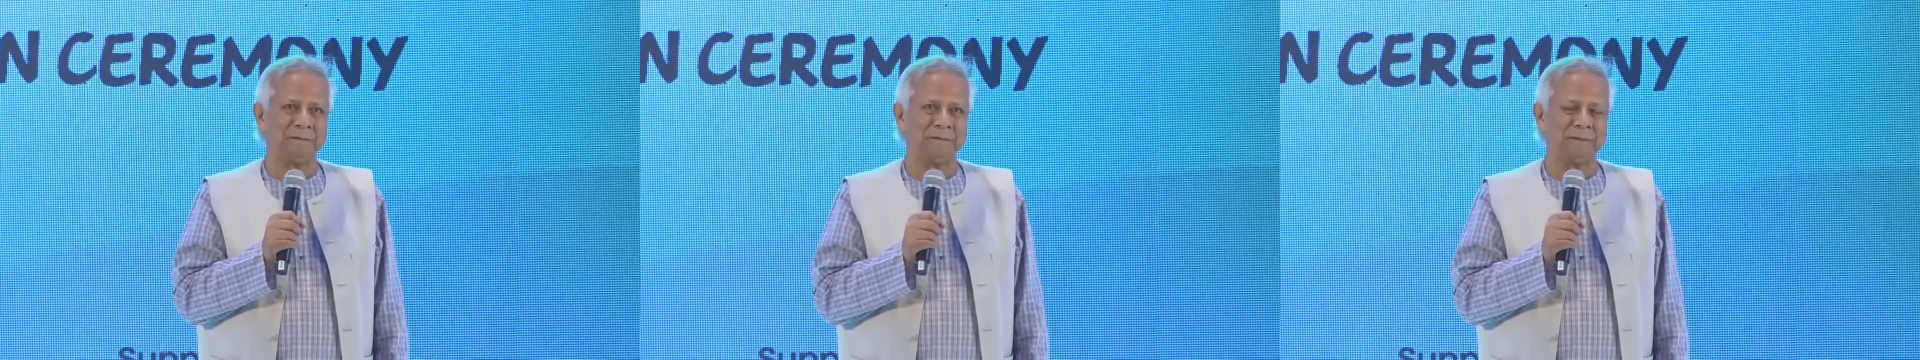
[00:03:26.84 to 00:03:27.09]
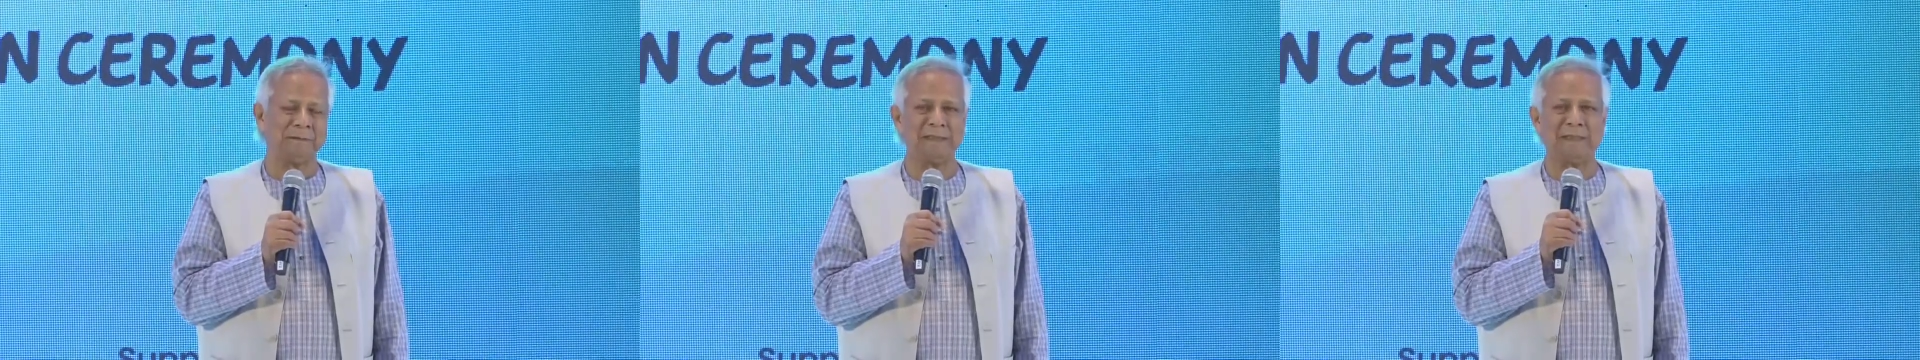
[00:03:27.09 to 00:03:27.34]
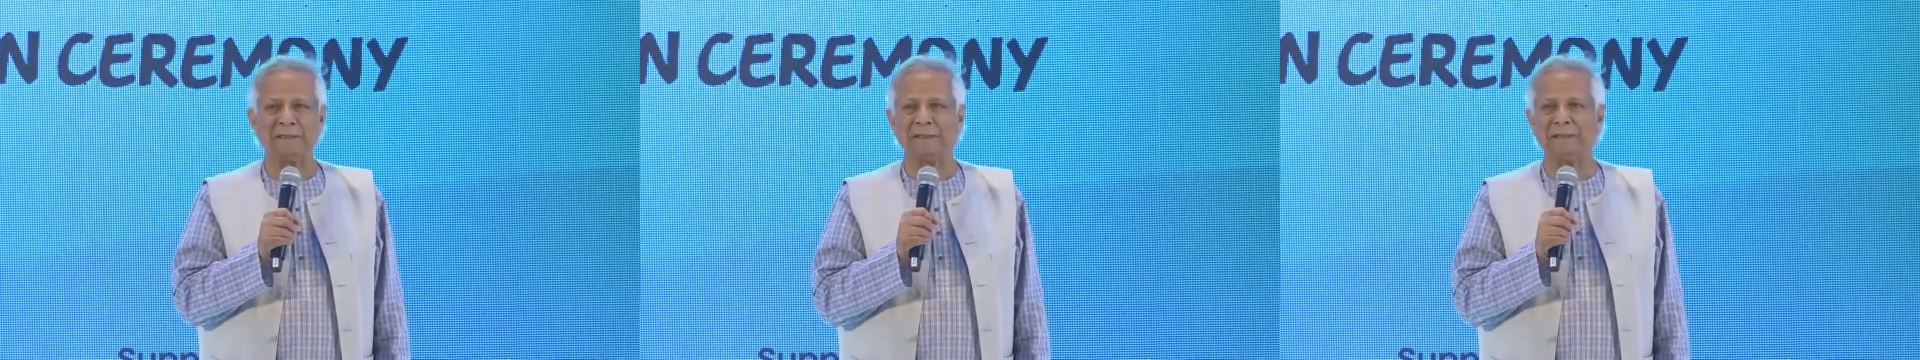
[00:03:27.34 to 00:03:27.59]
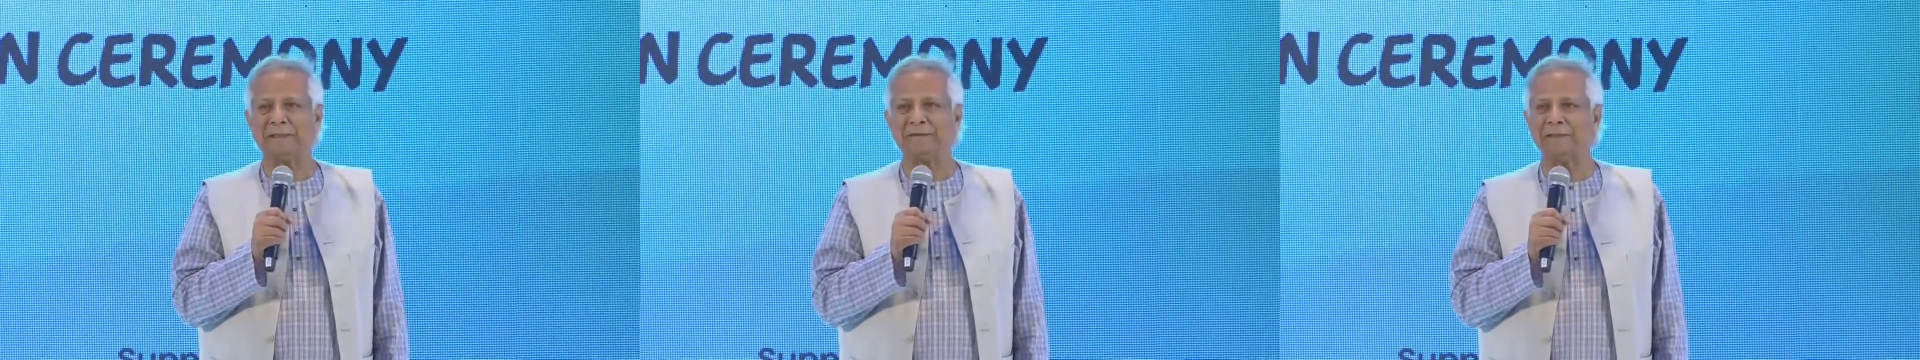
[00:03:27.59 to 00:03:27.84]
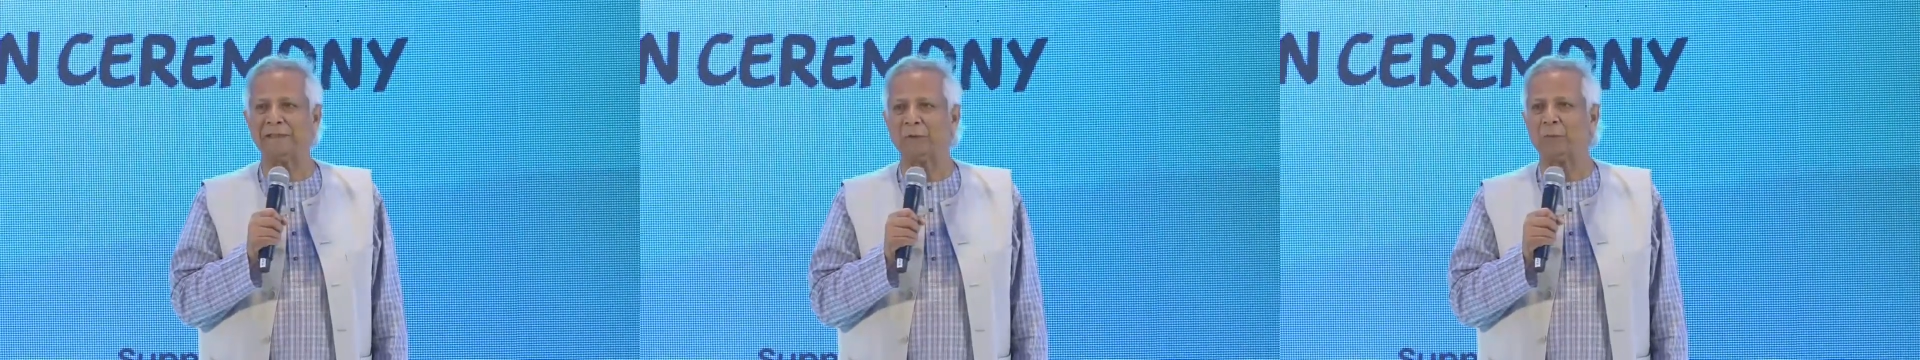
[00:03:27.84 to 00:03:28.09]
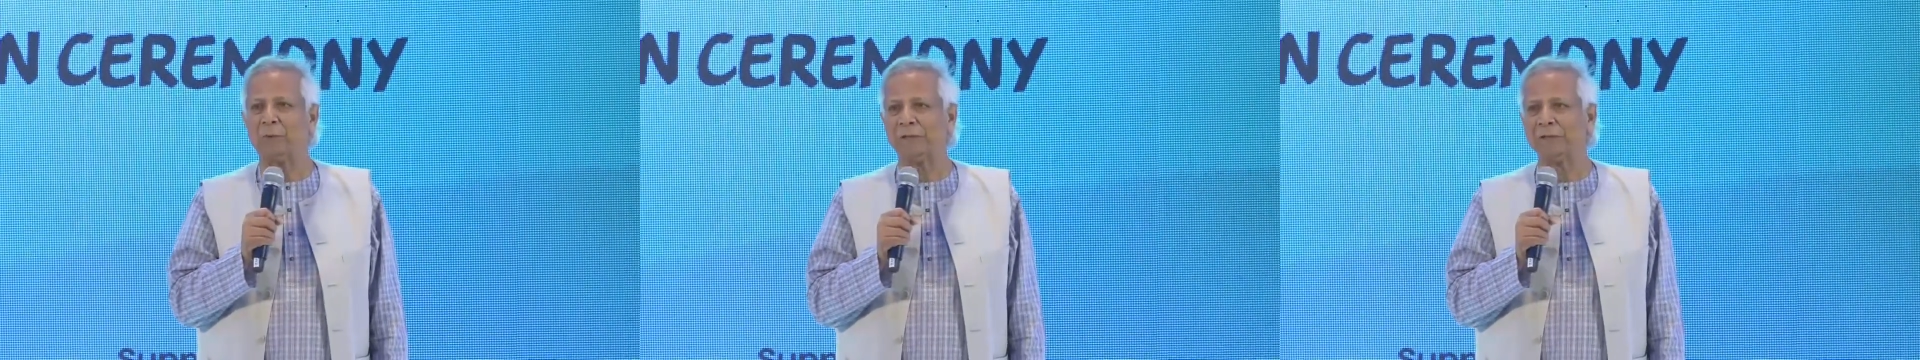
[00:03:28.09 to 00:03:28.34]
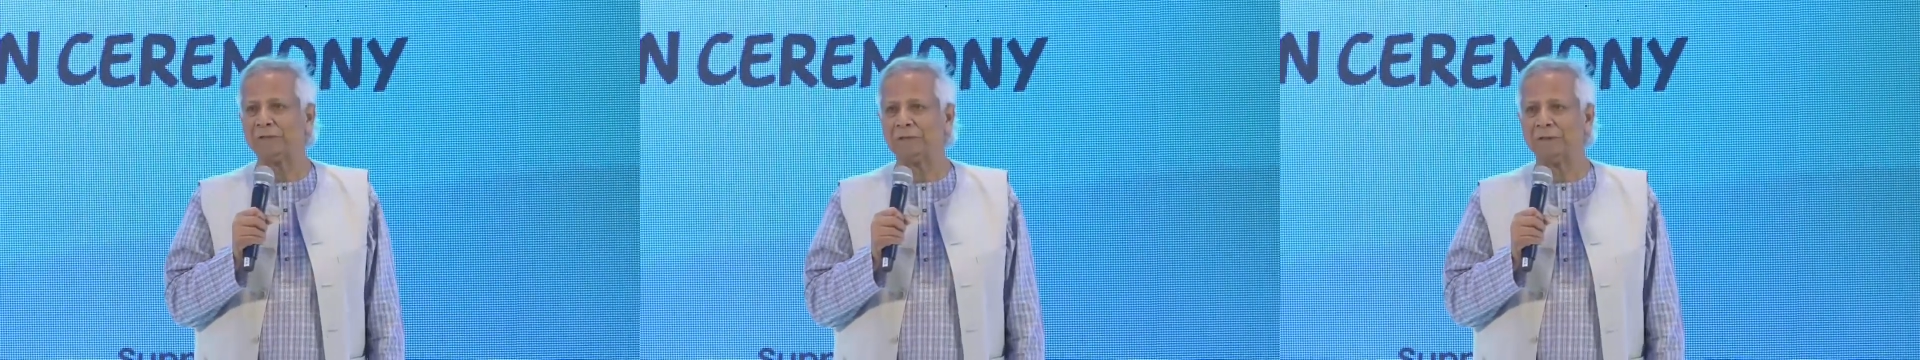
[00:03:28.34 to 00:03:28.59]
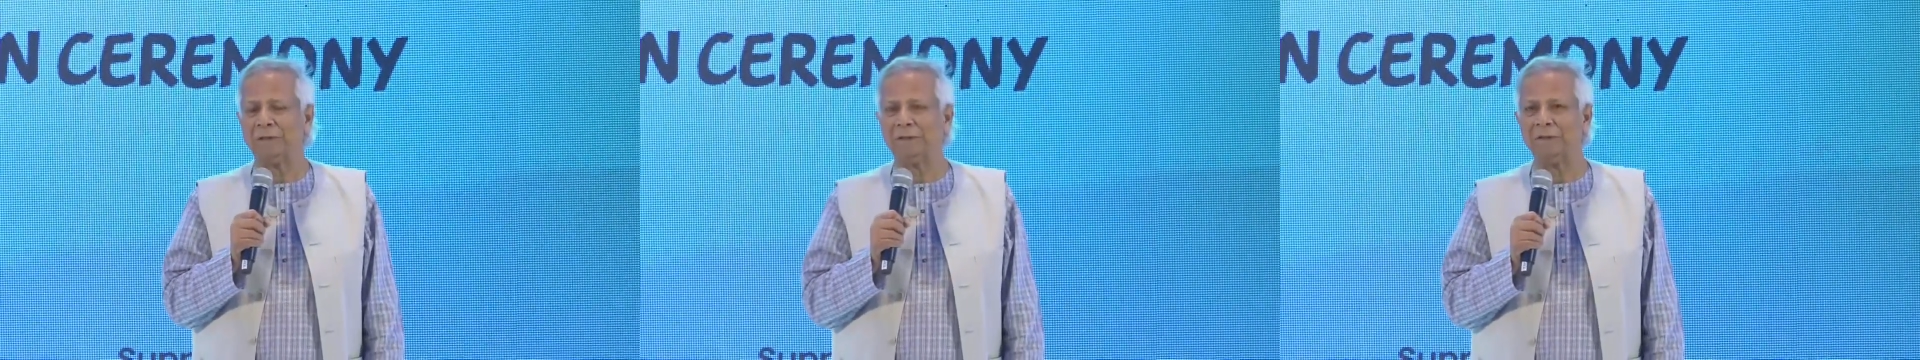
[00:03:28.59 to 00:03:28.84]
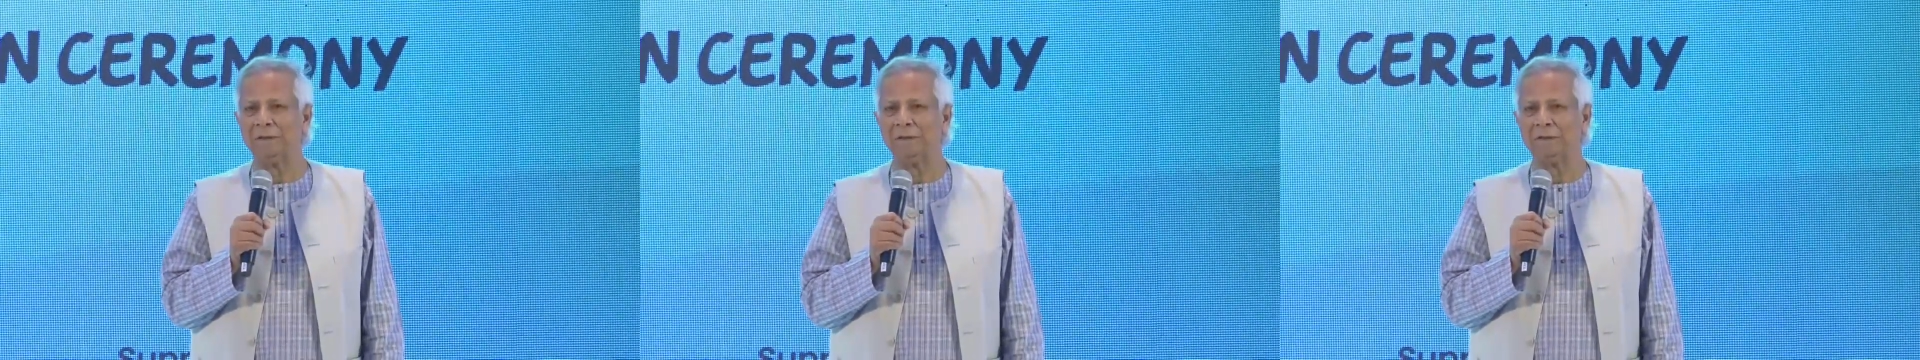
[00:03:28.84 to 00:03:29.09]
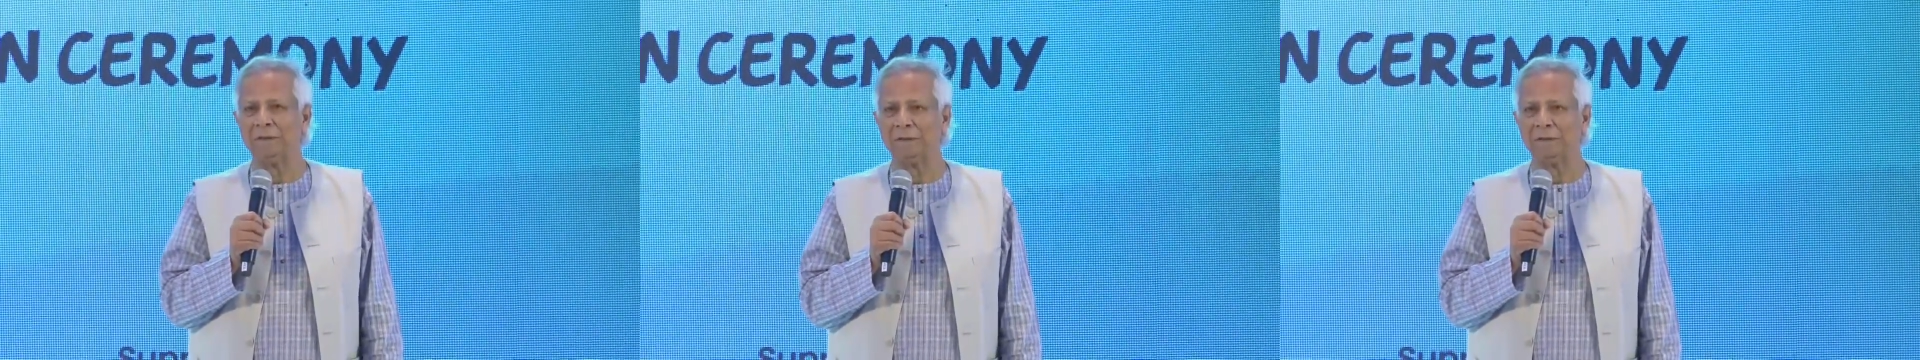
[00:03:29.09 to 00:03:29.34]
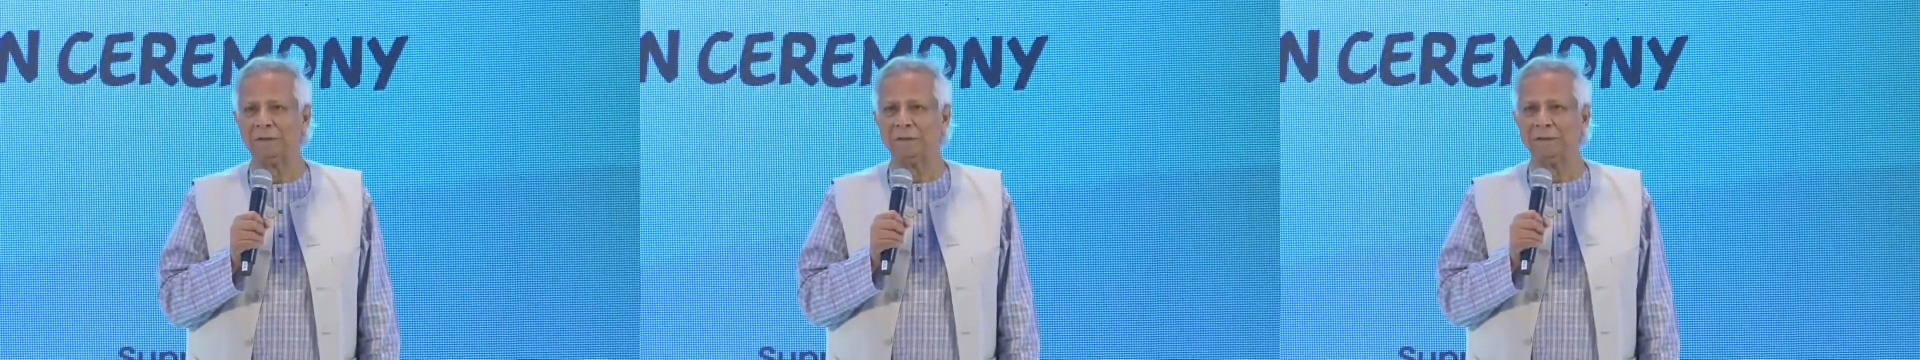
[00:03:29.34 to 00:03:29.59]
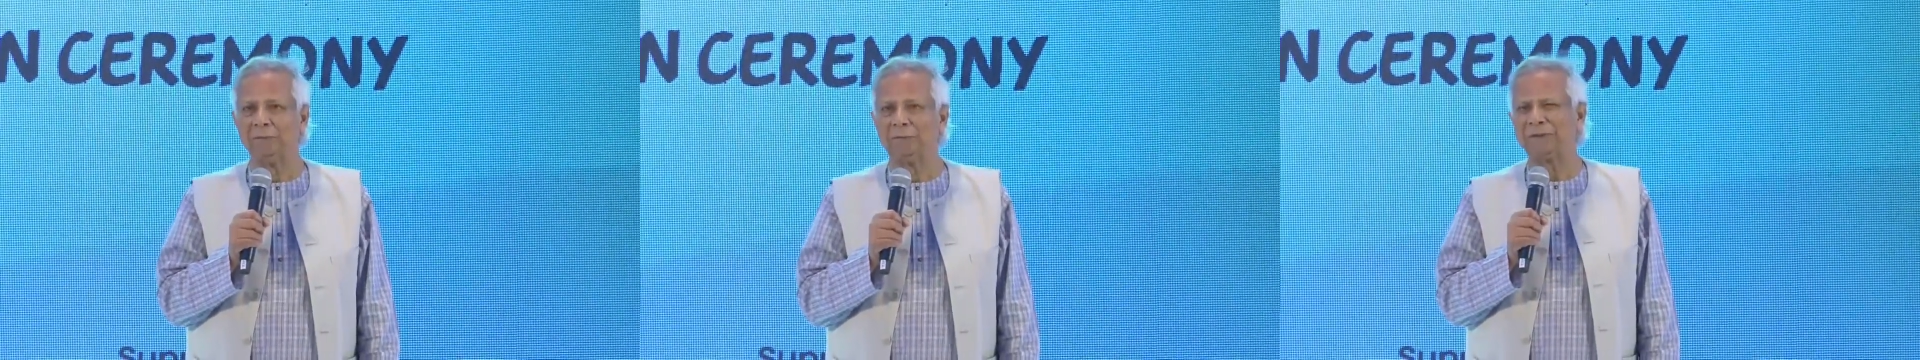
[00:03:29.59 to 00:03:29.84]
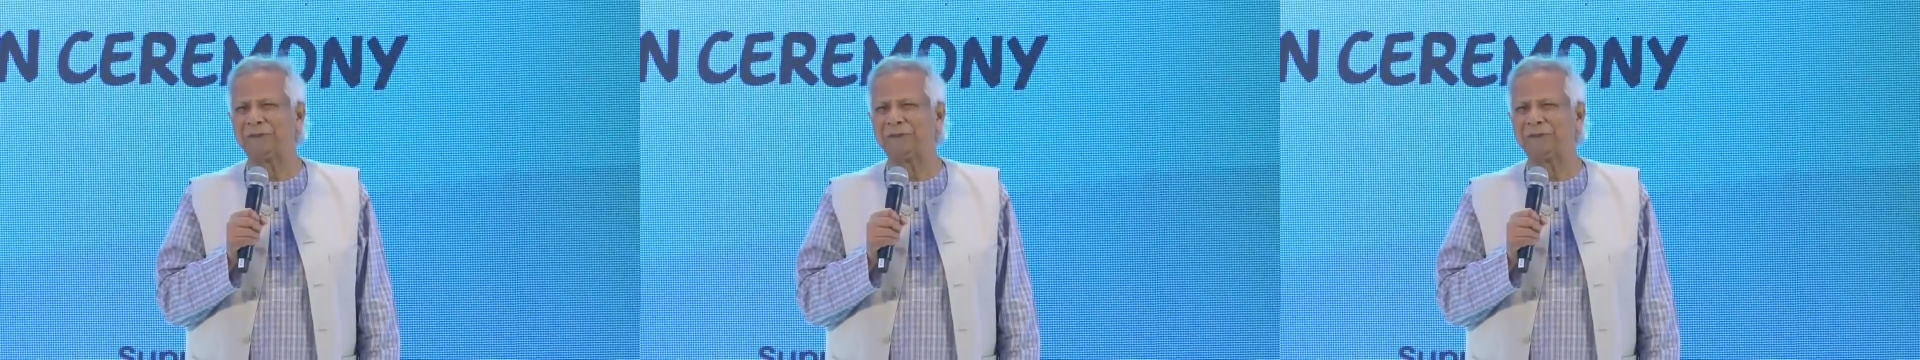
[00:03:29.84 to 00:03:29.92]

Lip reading: In 1971, we